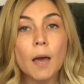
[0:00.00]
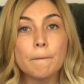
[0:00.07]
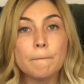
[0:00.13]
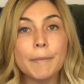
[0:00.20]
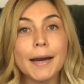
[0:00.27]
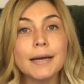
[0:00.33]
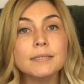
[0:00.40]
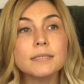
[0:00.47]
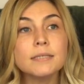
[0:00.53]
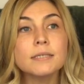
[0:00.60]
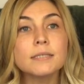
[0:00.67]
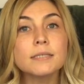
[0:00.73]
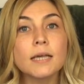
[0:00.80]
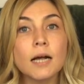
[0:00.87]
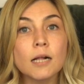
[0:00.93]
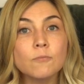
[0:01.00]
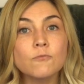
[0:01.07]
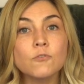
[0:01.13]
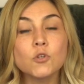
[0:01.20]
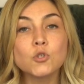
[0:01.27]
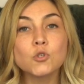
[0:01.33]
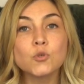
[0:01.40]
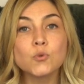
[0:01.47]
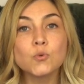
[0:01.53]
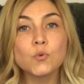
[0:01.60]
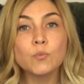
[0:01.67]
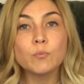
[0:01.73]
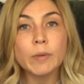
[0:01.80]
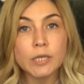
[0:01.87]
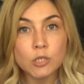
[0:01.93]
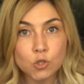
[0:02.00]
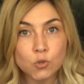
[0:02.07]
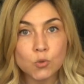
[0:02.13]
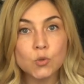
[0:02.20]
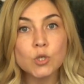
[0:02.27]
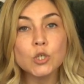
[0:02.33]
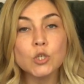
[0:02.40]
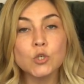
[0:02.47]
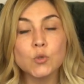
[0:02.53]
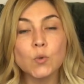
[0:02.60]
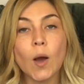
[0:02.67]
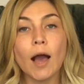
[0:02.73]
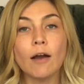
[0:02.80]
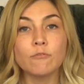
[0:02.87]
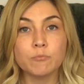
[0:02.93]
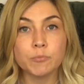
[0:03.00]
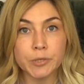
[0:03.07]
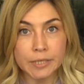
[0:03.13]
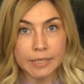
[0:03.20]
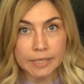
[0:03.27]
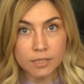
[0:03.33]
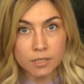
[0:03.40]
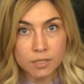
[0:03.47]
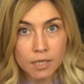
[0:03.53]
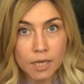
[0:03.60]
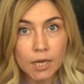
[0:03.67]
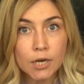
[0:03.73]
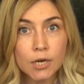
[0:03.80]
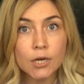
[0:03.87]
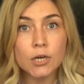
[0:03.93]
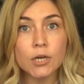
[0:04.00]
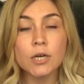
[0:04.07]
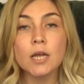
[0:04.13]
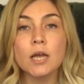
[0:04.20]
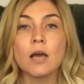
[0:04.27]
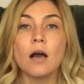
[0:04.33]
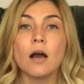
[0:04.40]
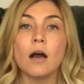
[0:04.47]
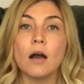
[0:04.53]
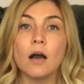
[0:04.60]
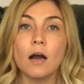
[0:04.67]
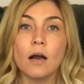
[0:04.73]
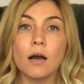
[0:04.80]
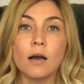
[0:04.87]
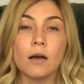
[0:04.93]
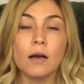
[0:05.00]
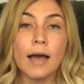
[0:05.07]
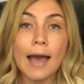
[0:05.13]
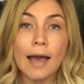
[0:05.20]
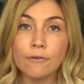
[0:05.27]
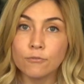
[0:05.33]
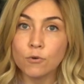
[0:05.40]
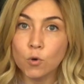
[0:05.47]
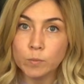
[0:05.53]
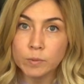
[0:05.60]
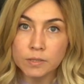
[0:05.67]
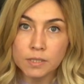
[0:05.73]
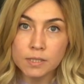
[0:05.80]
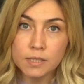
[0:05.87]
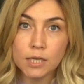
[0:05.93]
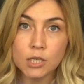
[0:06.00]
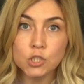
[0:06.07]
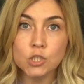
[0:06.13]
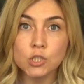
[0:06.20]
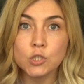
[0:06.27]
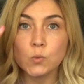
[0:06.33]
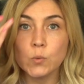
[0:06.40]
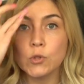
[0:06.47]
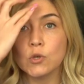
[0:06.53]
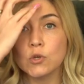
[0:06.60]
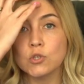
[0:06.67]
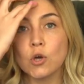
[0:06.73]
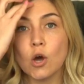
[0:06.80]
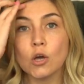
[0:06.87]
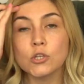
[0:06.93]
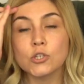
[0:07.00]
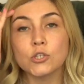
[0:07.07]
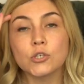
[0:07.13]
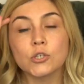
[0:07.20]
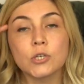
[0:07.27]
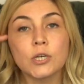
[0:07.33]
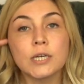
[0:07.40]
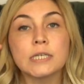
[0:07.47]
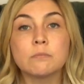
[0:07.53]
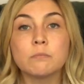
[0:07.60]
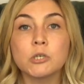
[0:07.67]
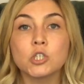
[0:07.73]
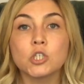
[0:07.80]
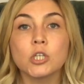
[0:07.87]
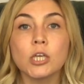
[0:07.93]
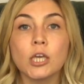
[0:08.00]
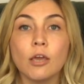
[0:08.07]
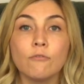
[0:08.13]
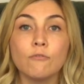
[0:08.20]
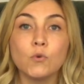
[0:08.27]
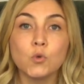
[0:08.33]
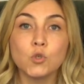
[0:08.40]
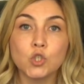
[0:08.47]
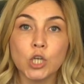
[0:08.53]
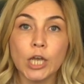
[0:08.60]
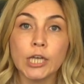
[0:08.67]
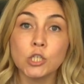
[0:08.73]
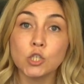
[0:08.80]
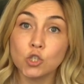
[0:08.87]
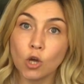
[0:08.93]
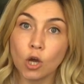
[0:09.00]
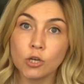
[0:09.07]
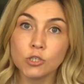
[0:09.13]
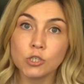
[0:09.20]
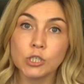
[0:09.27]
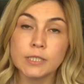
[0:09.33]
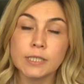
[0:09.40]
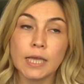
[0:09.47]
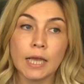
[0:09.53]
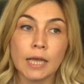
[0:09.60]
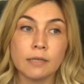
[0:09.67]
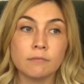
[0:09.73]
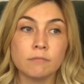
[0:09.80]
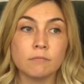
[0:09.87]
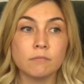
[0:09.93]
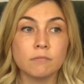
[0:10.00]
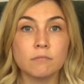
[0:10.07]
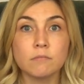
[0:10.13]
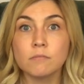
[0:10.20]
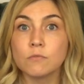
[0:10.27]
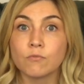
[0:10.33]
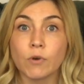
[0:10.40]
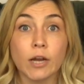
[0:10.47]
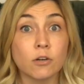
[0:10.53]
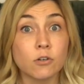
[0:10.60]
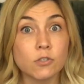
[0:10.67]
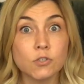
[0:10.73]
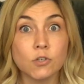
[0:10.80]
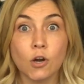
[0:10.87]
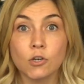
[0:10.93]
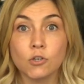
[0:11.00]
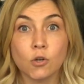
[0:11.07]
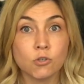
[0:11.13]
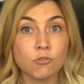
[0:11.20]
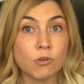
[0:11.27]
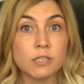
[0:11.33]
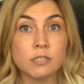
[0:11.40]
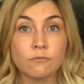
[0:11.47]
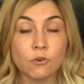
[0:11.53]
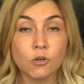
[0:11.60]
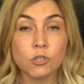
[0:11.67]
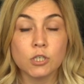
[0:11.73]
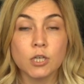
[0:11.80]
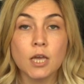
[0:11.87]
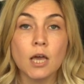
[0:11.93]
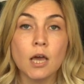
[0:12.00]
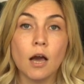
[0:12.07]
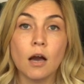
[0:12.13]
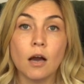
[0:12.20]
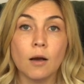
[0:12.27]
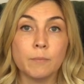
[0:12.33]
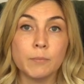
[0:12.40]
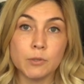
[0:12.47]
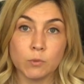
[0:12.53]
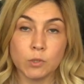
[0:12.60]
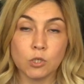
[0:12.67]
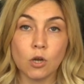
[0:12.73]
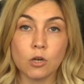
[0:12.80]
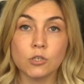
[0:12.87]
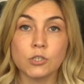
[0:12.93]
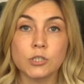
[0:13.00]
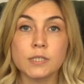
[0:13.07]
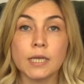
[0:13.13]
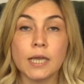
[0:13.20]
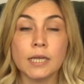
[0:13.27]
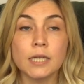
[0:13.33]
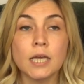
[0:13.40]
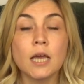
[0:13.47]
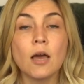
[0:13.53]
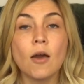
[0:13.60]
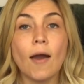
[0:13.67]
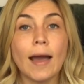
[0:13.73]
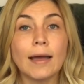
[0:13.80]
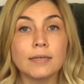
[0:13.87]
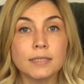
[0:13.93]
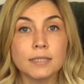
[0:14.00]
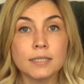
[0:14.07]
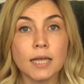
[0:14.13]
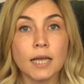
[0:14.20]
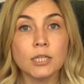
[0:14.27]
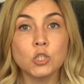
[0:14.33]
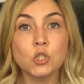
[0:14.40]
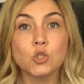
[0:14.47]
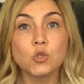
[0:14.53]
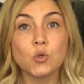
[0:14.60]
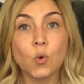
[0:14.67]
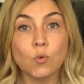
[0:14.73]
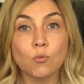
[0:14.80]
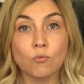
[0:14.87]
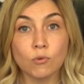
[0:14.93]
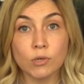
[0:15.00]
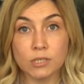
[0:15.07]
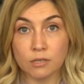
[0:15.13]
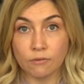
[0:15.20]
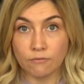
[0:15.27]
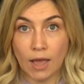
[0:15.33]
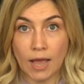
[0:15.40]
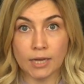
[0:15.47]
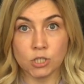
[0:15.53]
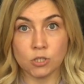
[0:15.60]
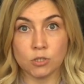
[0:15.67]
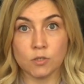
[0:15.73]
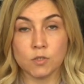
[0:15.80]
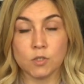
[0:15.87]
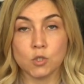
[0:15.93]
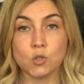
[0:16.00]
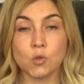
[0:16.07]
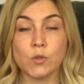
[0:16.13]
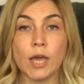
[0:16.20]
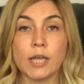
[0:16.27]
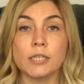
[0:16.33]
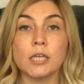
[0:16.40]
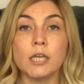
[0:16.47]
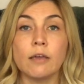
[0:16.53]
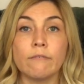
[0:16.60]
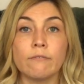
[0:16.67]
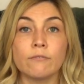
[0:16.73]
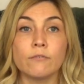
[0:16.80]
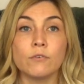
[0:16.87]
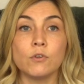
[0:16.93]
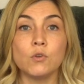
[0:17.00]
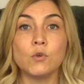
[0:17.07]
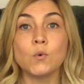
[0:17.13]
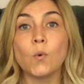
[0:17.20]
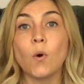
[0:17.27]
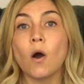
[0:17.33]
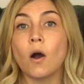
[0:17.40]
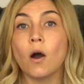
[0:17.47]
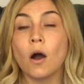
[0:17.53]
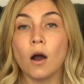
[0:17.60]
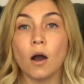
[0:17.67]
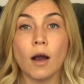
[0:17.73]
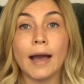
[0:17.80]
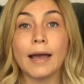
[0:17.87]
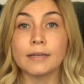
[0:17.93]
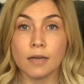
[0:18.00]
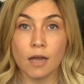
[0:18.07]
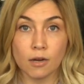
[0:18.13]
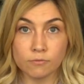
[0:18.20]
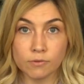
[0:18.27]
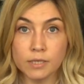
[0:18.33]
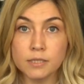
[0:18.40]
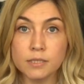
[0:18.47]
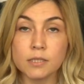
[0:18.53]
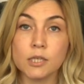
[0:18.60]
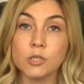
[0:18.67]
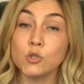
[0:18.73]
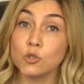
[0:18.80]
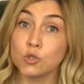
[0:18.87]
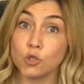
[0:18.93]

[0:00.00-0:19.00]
But it's helpful to make sure you have prenatal care, have open discussions with your doctor, especially if you change doctors and records are not transferred between doctors, and understand your risk factors so that if you are at high risk, then your